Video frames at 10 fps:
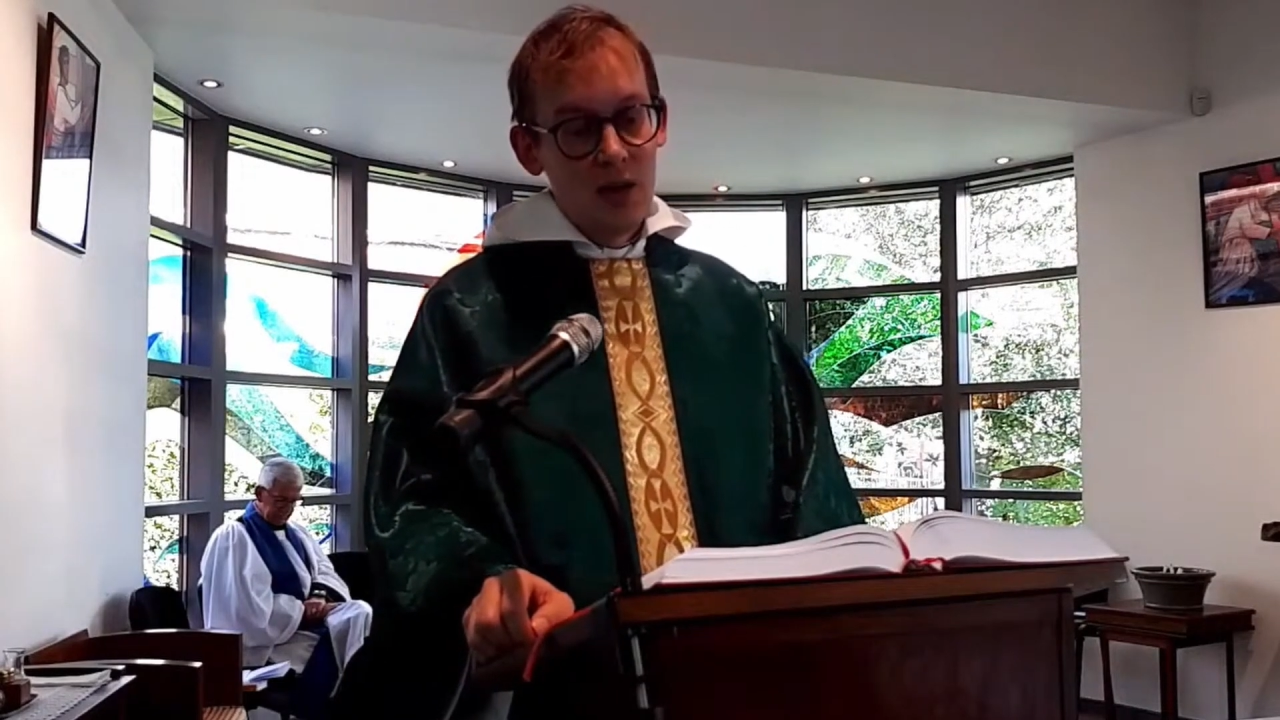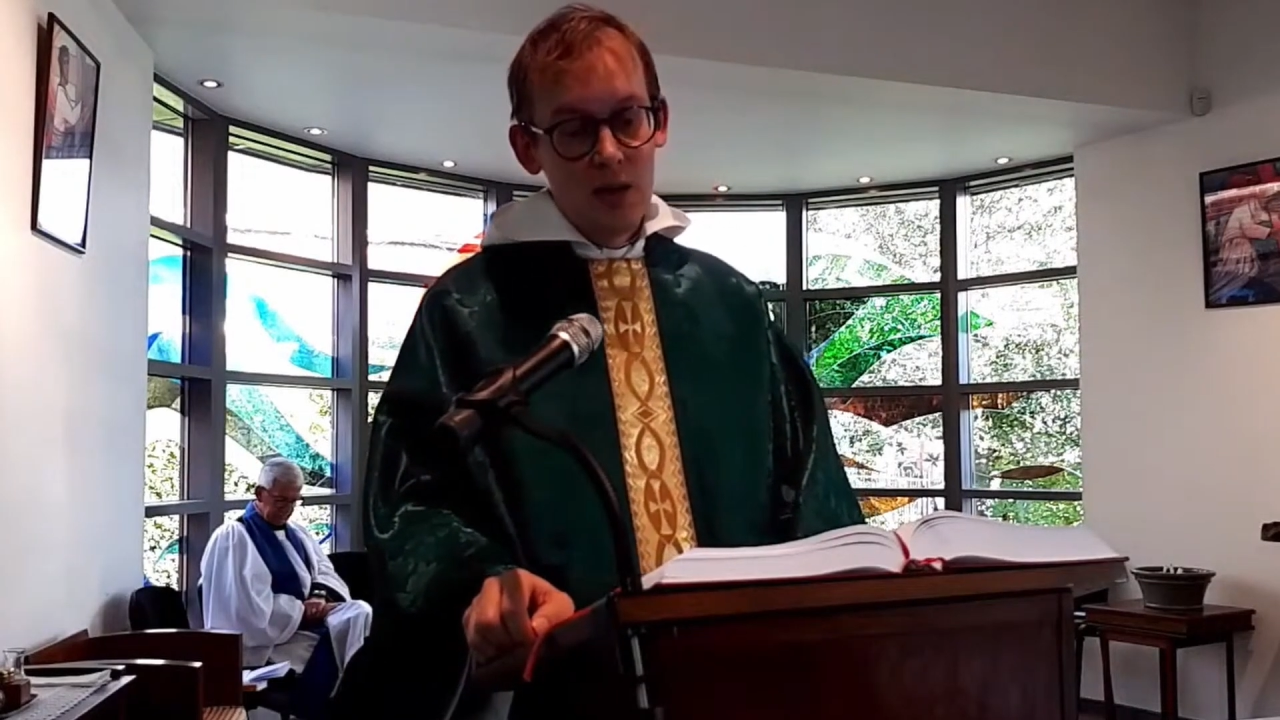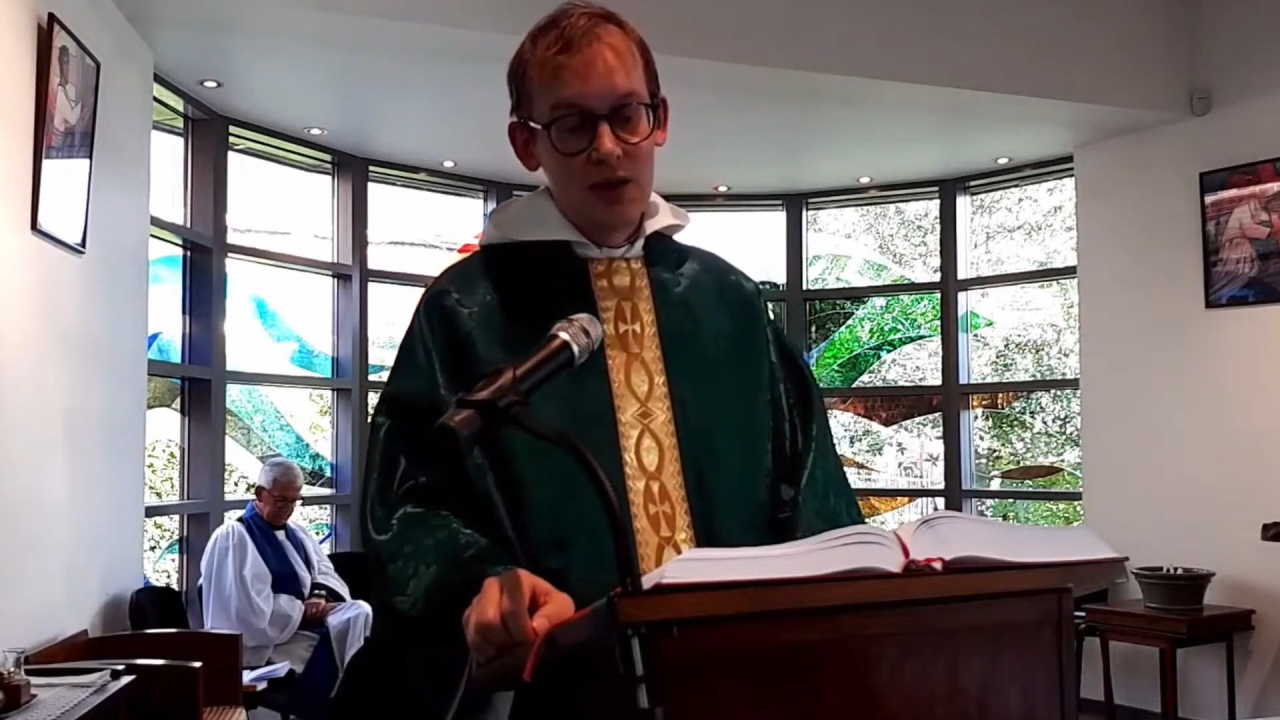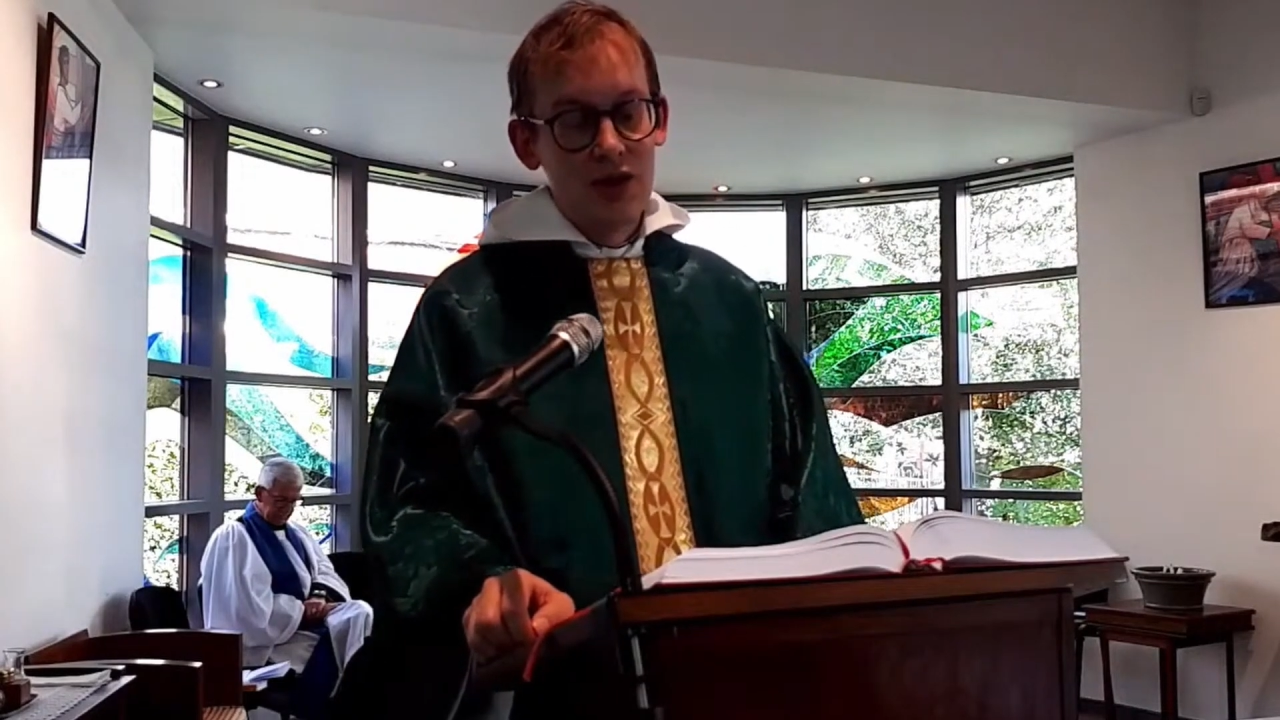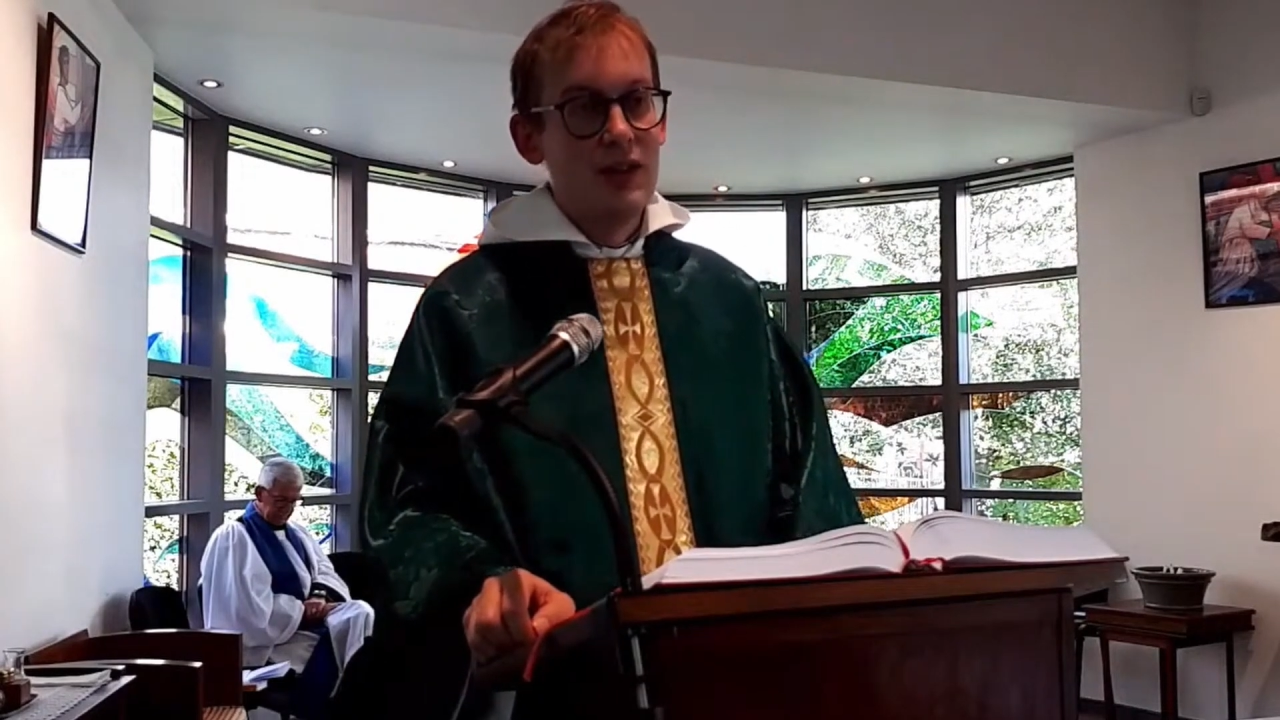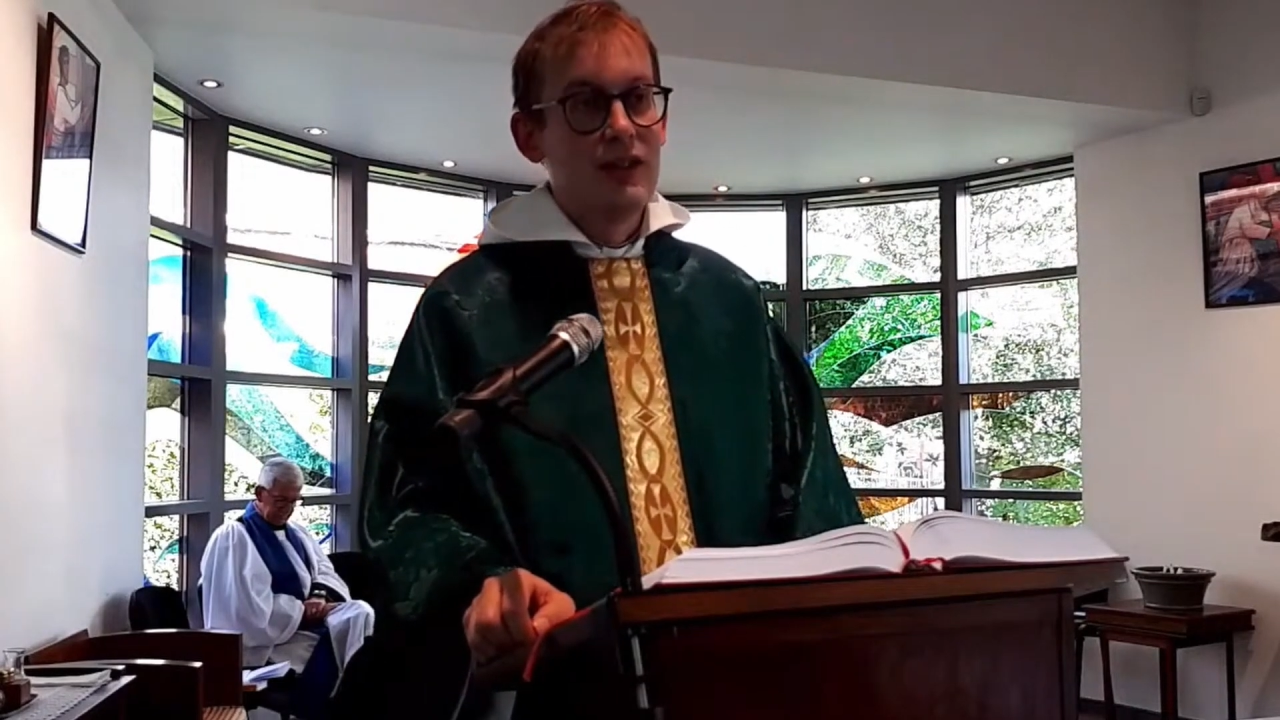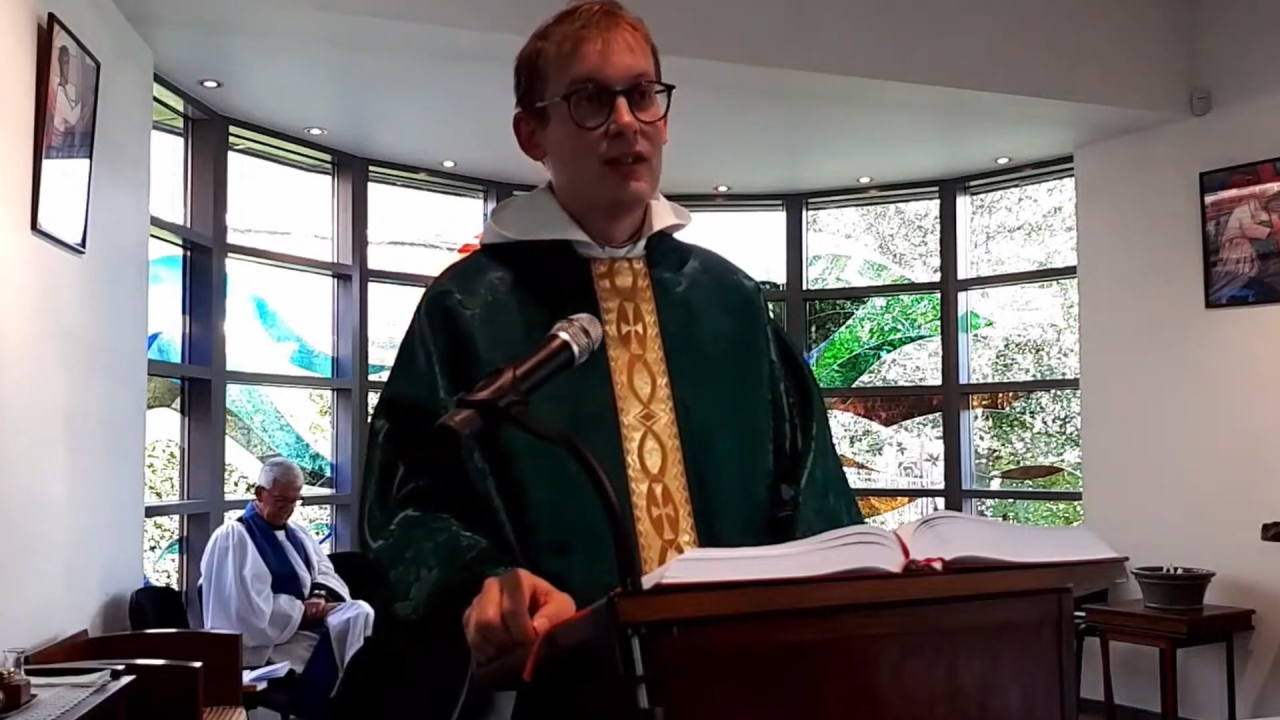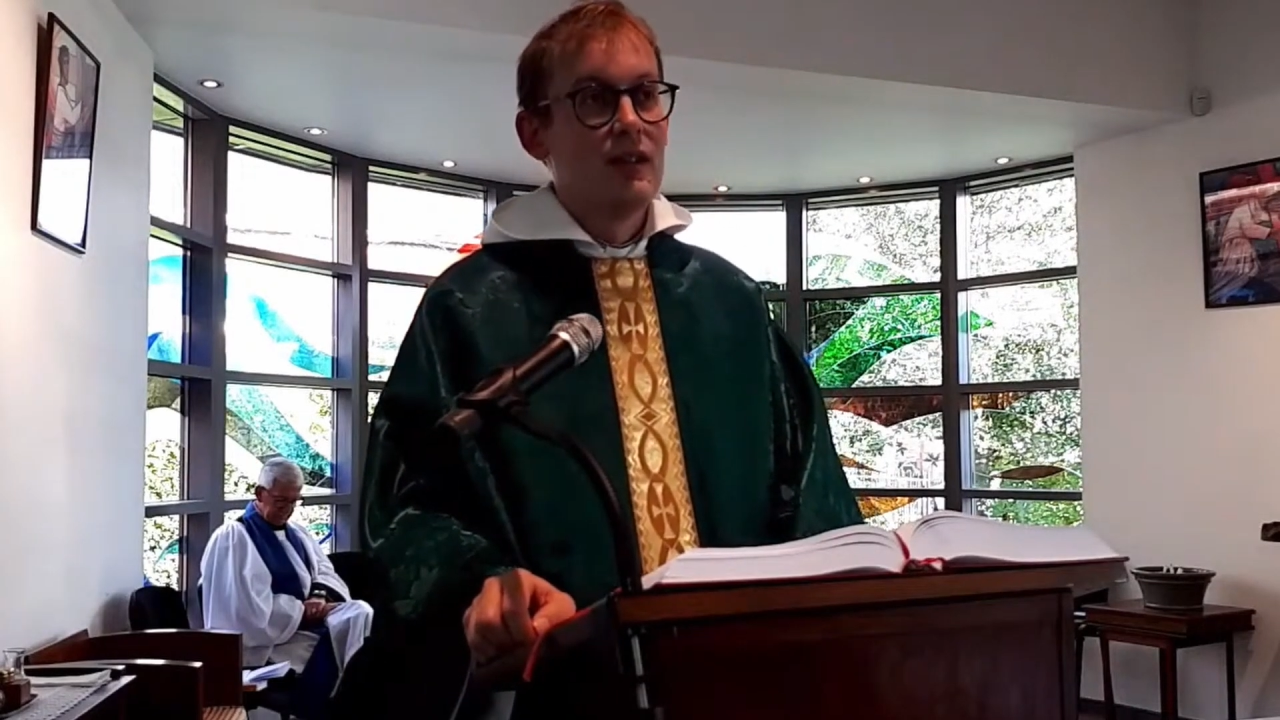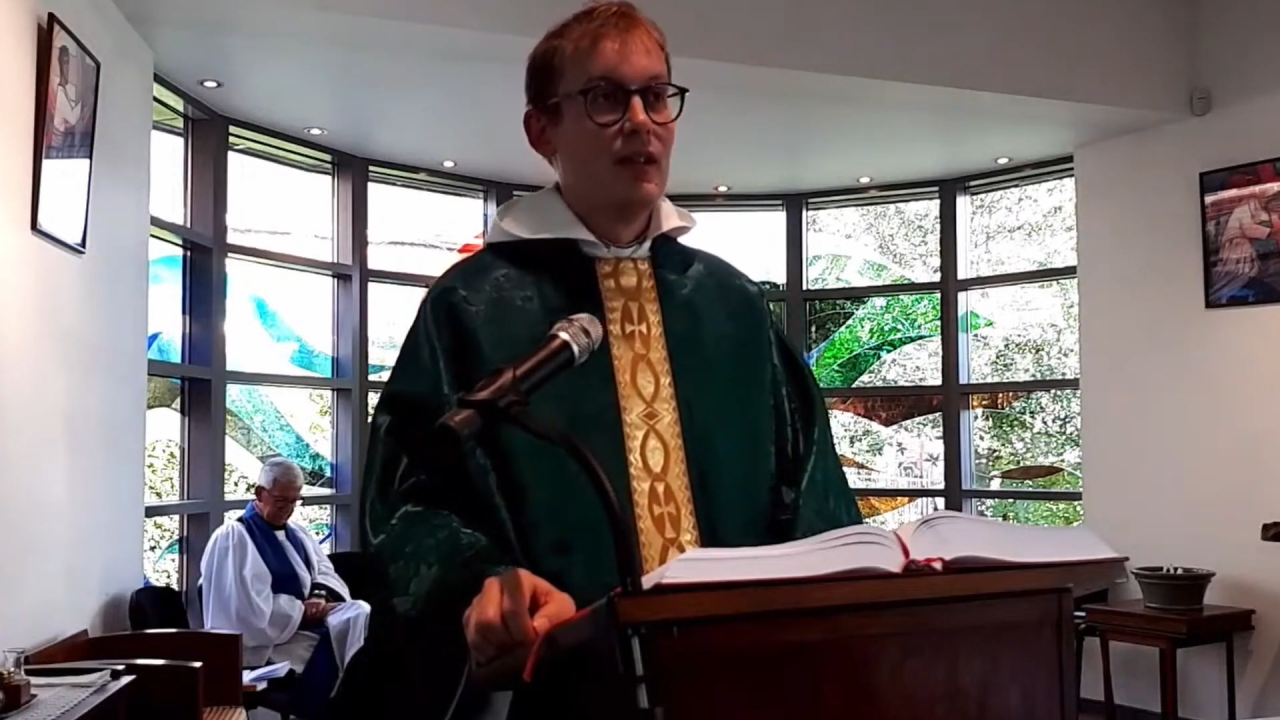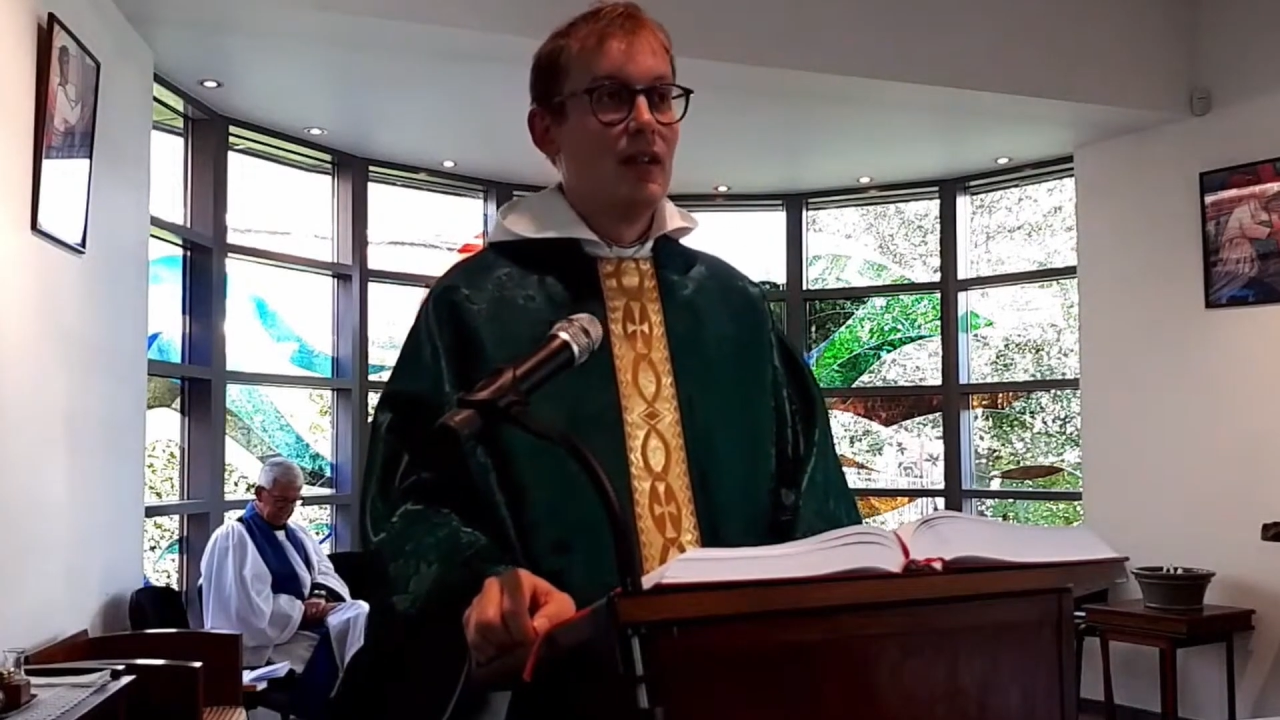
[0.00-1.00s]

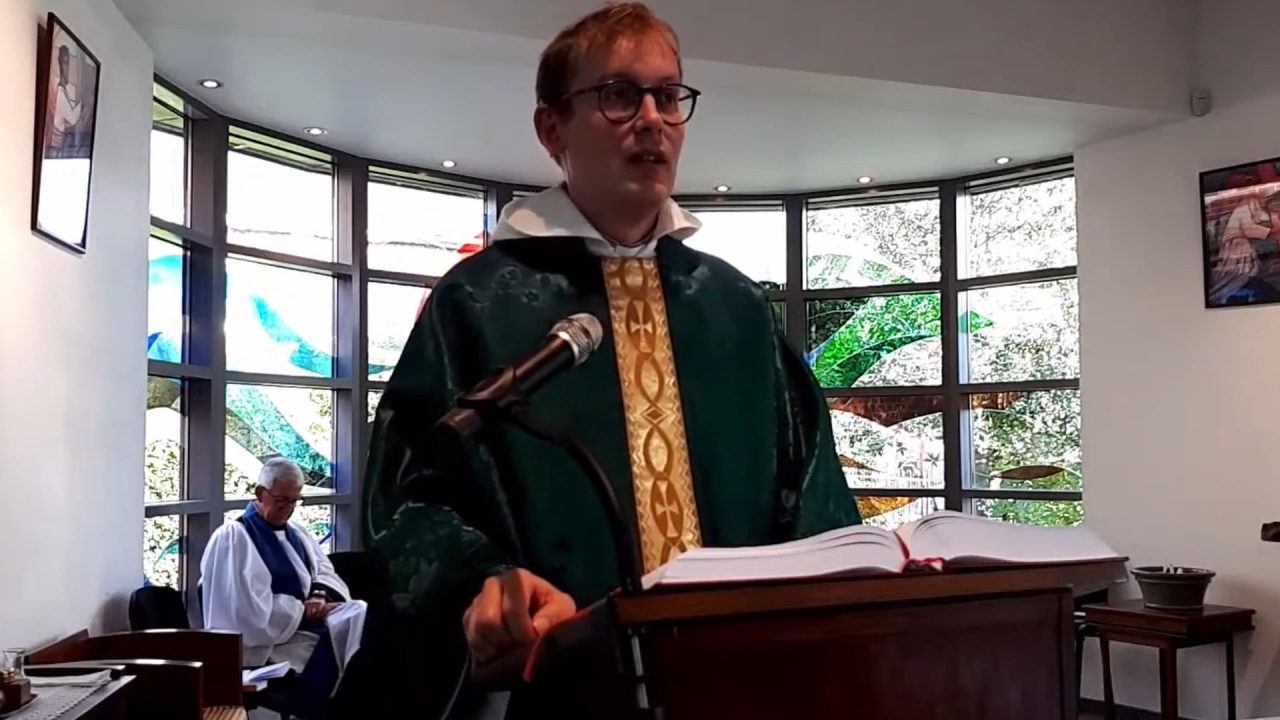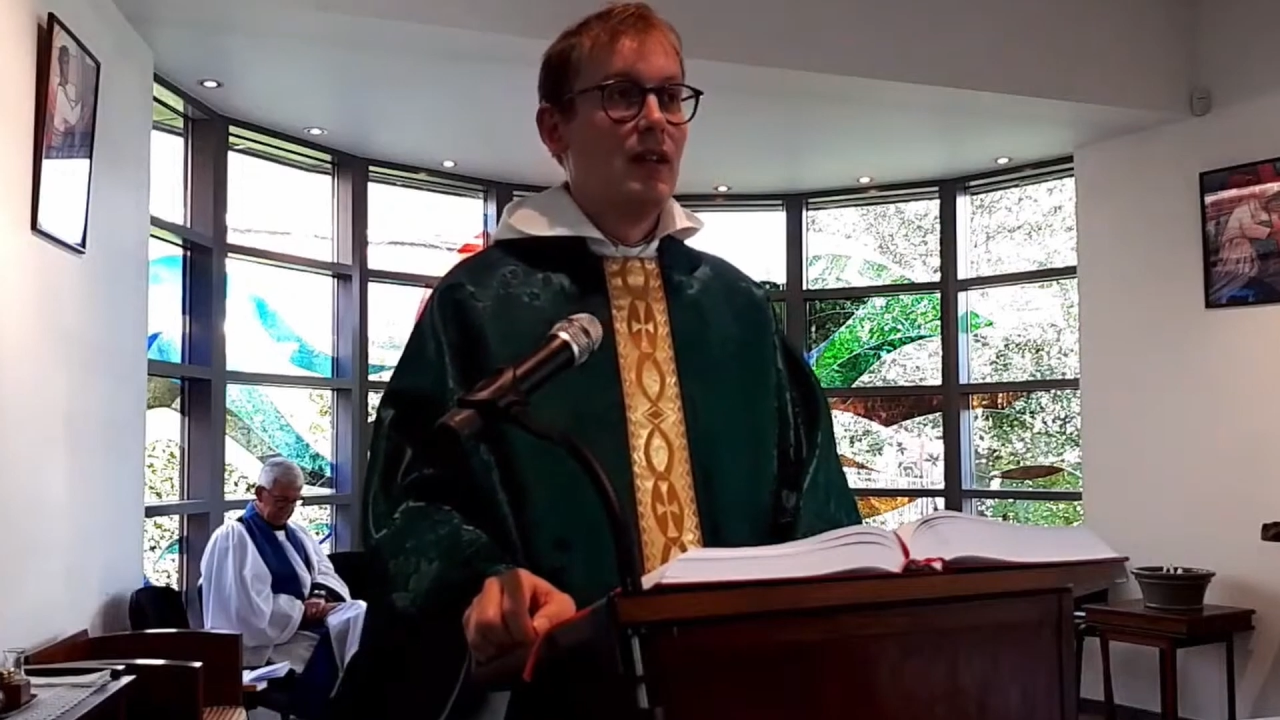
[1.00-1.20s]
cultures,